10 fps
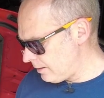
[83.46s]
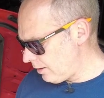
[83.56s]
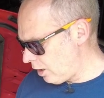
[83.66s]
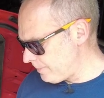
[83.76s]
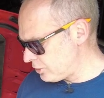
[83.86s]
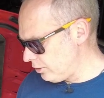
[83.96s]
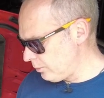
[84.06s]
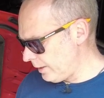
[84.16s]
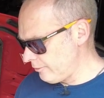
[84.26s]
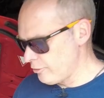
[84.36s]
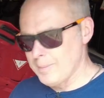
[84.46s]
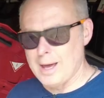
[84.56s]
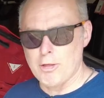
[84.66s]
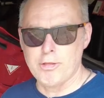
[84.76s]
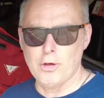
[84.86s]
Hypertune one for
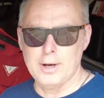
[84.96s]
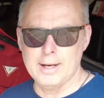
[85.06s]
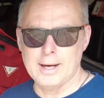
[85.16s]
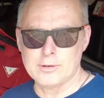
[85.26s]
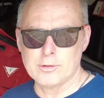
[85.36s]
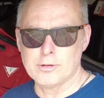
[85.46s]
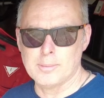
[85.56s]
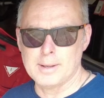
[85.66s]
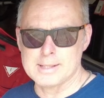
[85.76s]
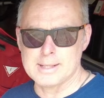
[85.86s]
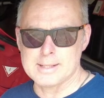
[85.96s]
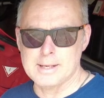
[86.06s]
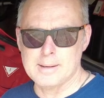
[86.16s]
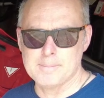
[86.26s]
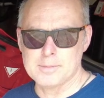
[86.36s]
about $1,300 from
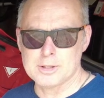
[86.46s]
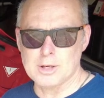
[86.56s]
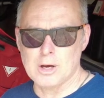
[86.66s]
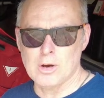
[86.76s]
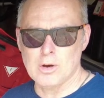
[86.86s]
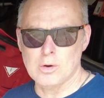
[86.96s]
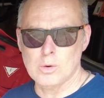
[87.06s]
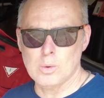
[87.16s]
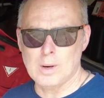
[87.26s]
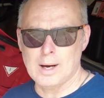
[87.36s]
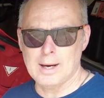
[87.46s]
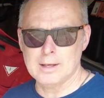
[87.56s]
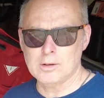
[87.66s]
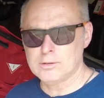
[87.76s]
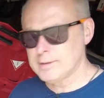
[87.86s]
SSM. So
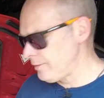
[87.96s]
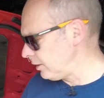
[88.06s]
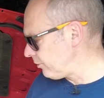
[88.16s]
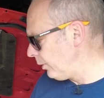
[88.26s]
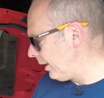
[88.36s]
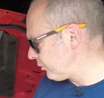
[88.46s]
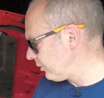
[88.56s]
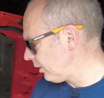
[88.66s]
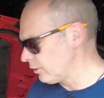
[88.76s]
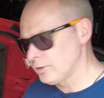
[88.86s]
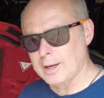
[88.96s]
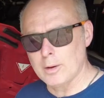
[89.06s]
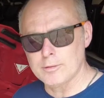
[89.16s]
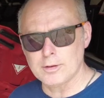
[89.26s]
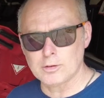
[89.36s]
you're saving a few $100s to
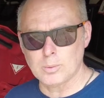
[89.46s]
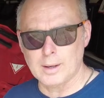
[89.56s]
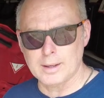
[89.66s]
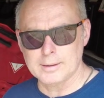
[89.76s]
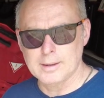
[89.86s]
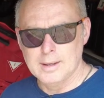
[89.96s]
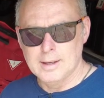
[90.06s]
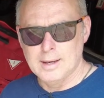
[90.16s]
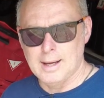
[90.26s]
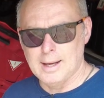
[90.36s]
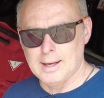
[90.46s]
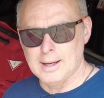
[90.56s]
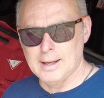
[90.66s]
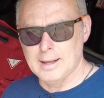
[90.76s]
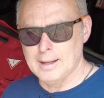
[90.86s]
go with this one.
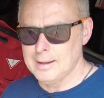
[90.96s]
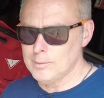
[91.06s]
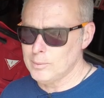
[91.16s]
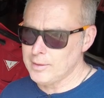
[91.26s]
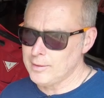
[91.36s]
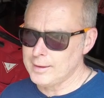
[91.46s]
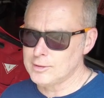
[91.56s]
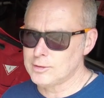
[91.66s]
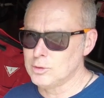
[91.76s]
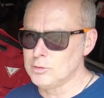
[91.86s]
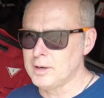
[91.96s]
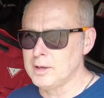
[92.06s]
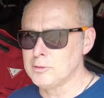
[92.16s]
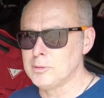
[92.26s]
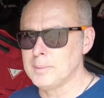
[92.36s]
Whether that's good
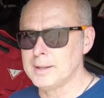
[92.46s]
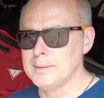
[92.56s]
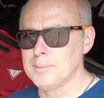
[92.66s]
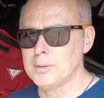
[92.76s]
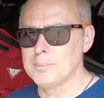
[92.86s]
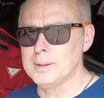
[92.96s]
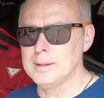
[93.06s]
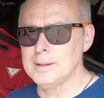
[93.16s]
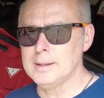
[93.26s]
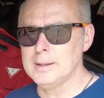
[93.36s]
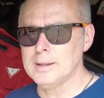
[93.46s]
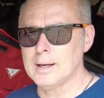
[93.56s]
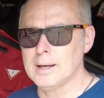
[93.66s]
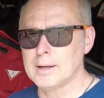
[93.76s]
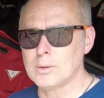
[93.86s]
value for money might be
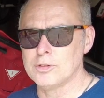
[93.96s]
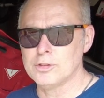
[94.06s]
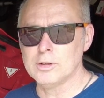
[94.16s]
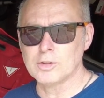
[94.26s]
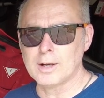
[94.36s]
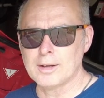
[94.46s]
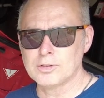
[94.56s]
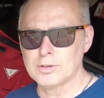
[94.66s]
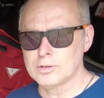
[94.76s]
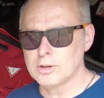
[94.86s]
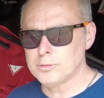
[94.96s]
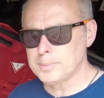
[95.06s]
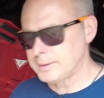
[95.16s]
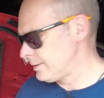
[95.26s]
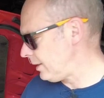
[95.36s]
a question you've got to ask yourself,
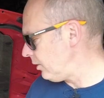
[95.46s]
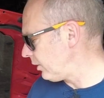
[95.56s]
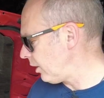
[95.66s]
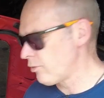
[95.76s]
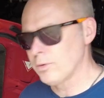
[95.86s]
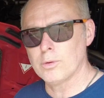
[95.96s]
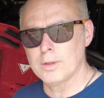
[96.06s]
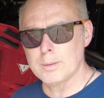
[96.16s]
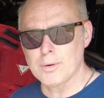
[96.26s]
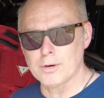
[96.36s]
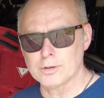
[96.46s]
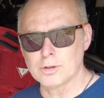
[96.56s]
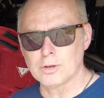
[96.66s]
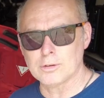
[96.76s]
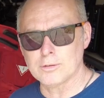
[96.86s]
but I'll go through the pros
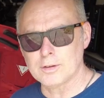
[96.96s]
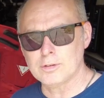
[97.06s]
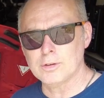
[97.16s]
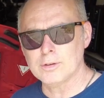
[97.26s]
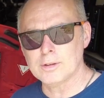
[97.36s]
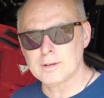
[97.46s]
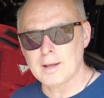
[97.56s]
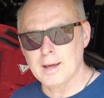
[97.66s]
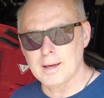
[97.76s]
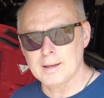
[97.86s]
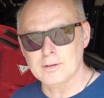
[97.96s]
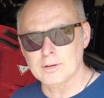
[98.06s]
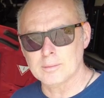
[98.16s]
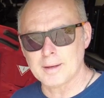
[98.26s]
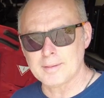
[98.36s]
and cons of this unit and
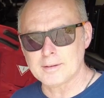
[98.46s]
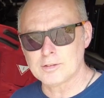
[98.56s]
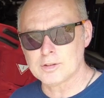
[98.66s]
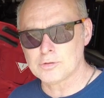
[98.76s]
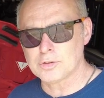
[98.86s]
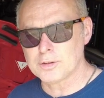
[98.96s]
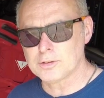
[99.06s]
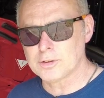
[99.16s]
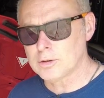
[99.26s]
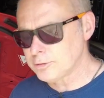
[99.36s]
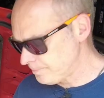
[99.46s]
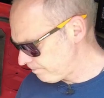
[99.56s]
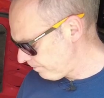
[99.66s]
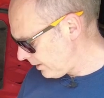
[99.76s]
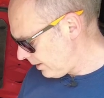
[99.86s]
you can make that decision for yourself.
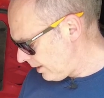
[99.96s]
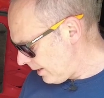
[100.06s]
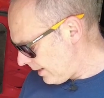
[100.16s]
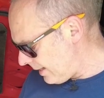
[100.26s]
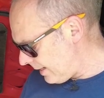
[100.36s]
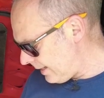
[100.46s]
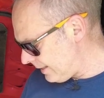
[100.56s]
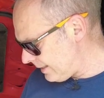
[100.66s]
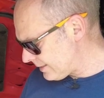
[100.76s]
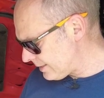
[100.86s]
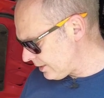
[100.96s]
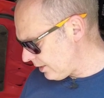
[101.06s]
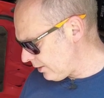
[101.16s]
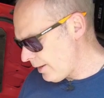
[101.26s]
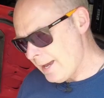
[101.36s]

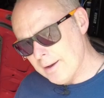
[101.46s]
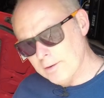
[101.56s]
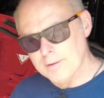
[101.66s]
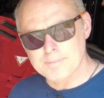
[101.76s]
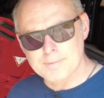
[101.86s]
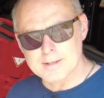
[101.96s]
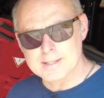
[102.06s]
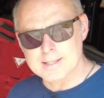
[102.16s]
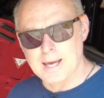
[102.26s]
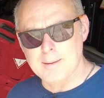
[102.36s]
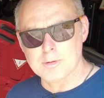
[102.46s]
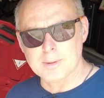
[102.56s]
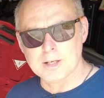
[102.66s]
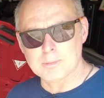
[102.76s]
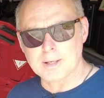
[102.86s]
So how this came to
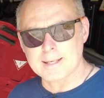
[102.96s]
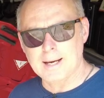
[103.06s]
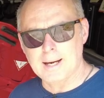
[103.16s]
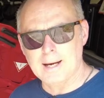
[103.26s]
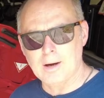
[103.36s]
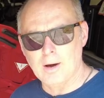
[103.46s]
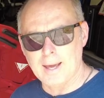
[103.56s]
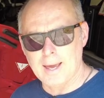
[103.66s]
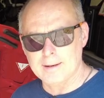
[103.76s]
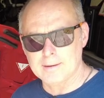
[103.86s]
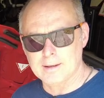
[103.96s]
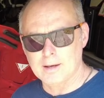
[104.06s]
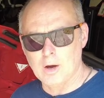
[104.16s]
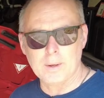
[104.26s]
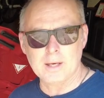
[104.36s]
be on my car, I had
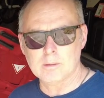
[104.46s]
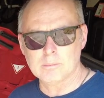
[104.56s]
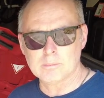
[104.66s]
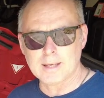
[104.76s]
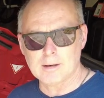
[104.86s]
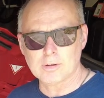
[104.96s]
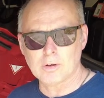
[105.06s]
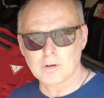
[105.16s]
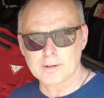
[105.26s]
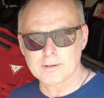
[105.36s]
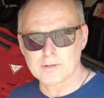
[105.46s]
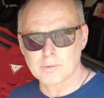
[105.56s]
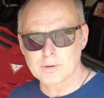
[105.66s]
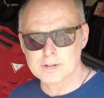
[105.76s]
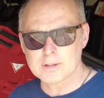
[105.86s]
a OEM cover on it
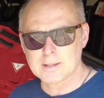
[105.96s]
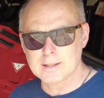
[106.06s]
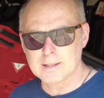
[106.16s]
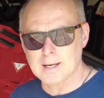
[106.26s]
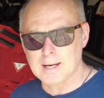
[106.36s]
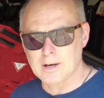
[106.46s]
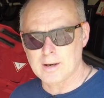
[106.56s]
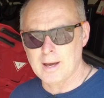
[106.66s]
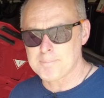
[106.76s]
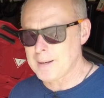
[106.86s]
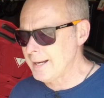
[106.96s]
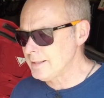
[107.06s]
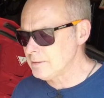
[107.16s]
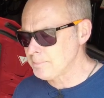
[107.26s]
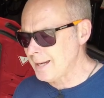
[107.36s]
originally. I
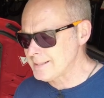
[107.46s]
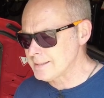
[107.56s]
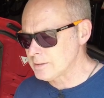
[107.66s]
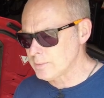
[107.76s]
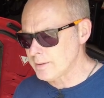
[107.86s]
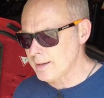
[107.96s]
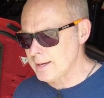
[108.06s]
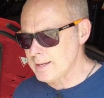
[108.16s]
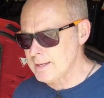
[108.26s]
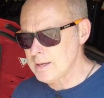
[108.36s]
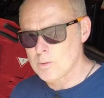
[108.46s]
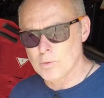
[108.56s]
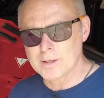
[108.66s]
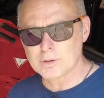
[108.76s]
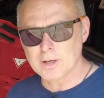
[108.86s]
painted it with a
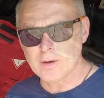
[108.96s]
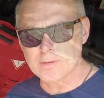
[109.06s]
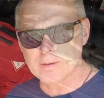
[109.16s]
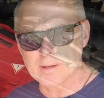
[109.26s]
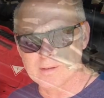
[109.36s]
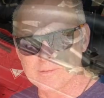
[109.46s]
wrinkle coat, the